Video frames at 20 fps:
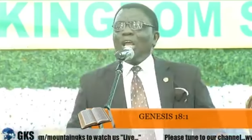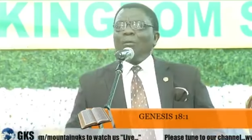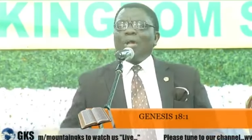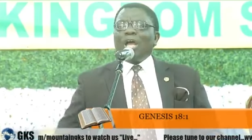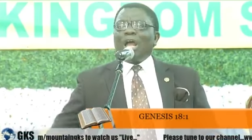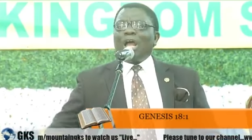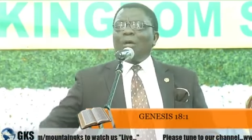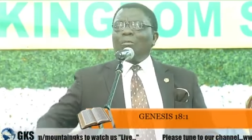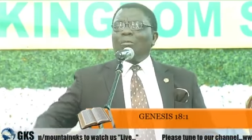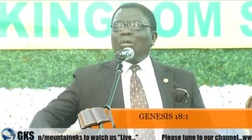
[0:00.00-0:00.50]

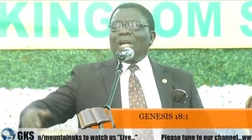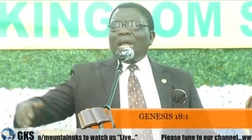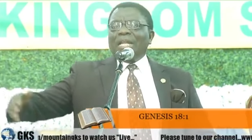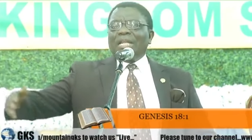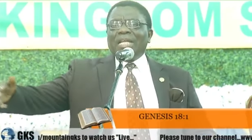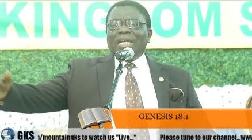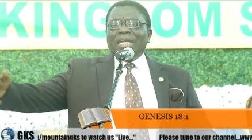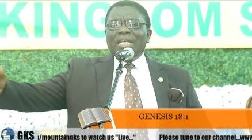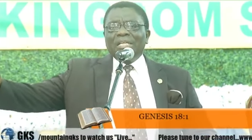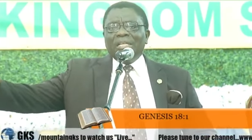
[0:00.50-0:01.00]
Abraham
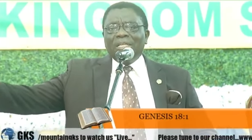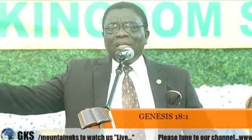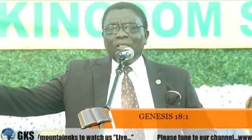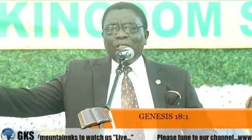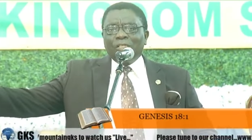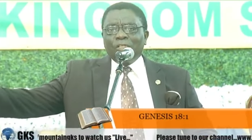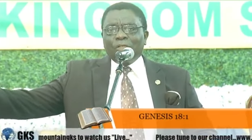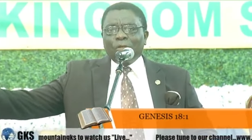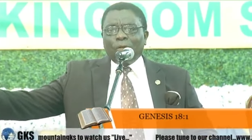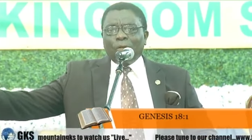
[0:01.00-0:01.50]
ran in.
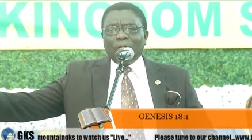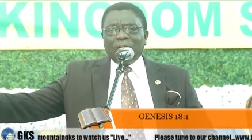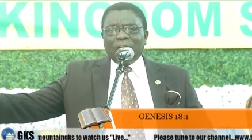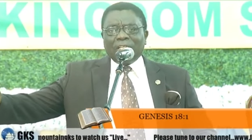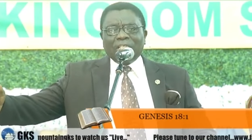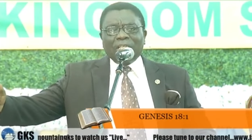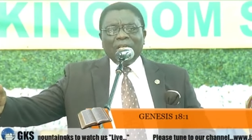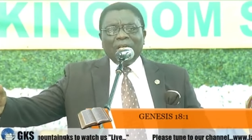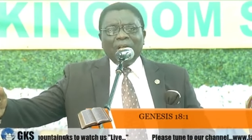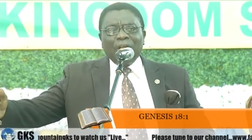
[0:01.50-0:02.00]
So and,
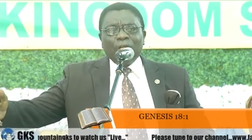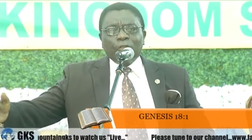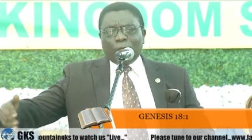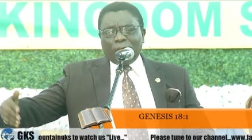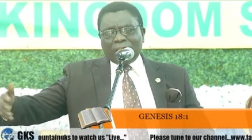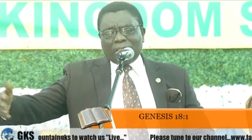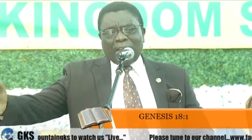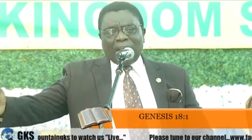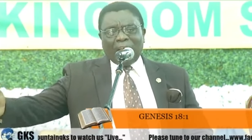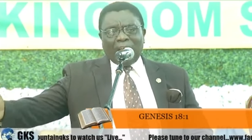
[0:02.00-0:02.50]
so
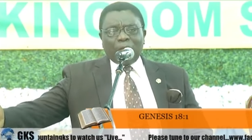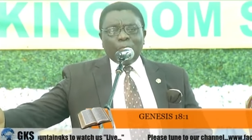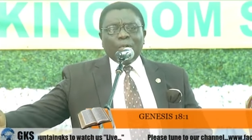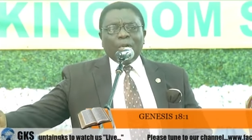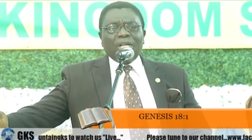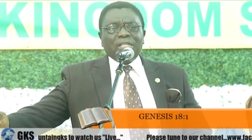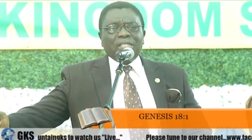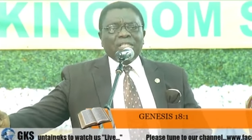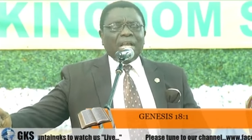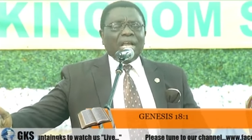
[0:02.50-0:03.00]
his animals,